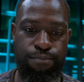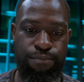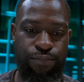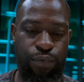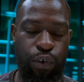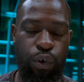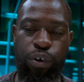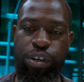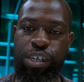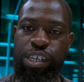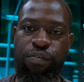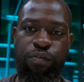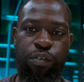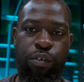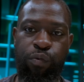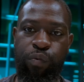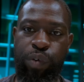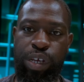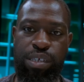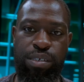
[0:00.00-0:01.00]
for
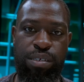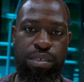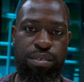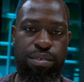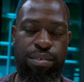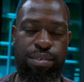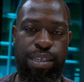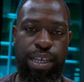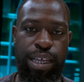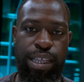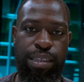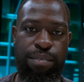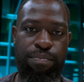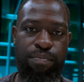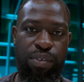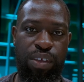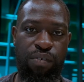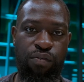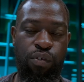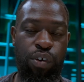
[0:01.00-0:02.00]
different reasons that
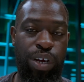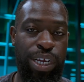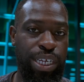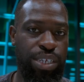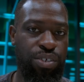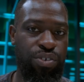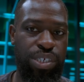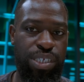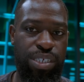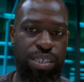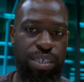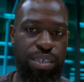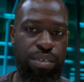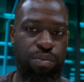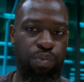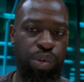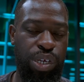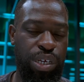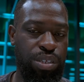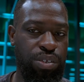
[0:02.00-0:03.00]
if you are interested,
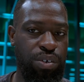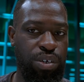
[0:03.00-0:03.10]
we can